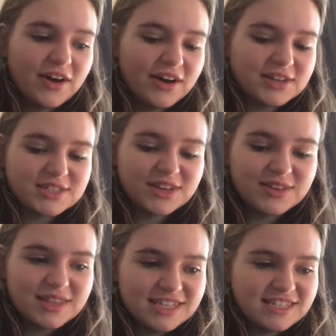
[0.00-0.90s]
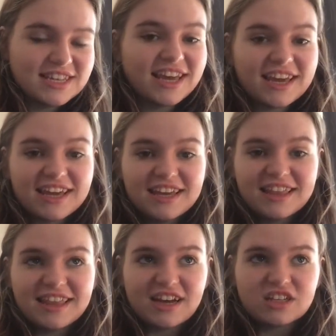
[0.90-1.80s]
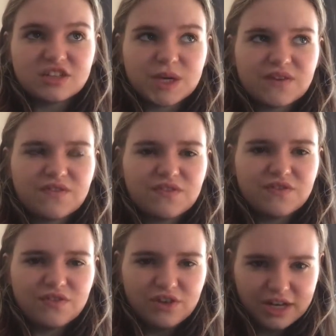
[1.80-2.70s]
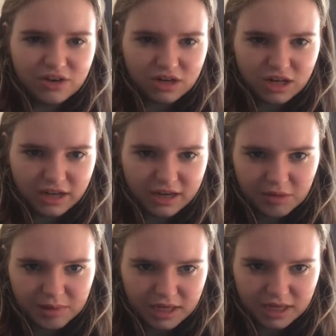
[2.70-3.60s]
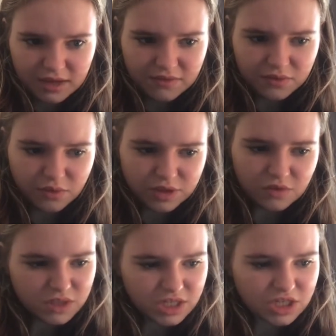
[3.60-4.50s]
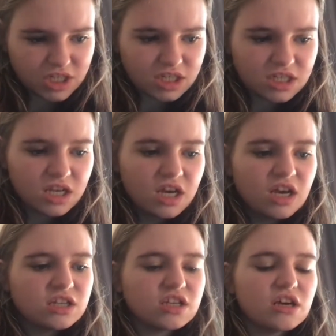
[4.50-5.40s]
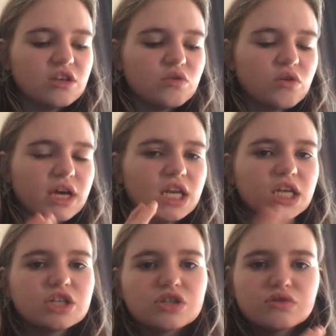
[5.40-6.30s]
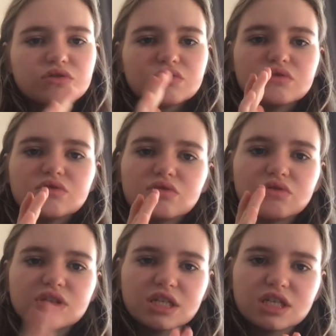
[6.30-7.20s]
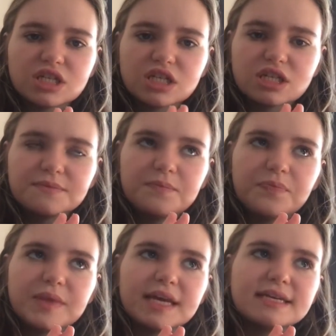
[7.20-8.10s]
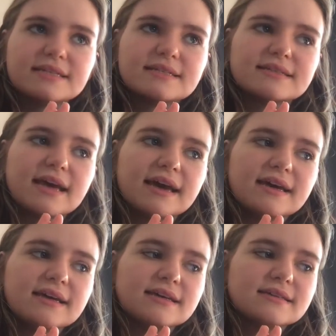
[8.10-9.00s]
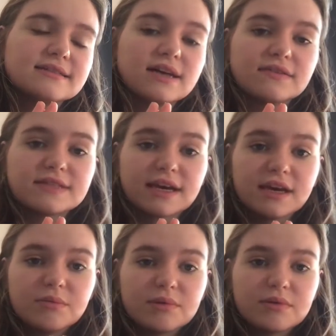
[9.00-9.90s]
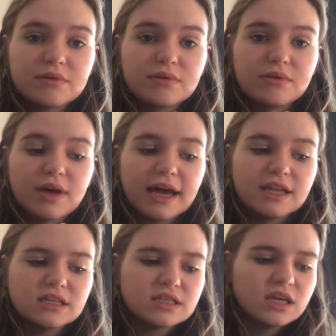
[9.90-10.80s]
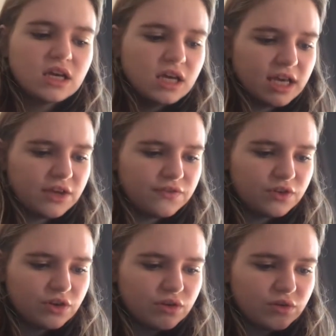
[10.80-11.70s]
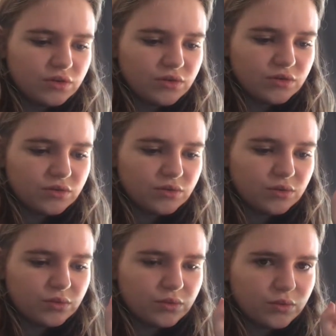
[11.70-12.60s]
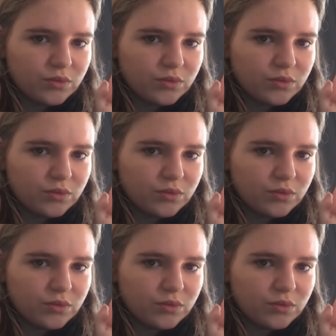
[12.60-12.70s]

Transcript: So this year they are doing it fully online, I believe, all the auditions. So your initial audition is a self-tape, and if you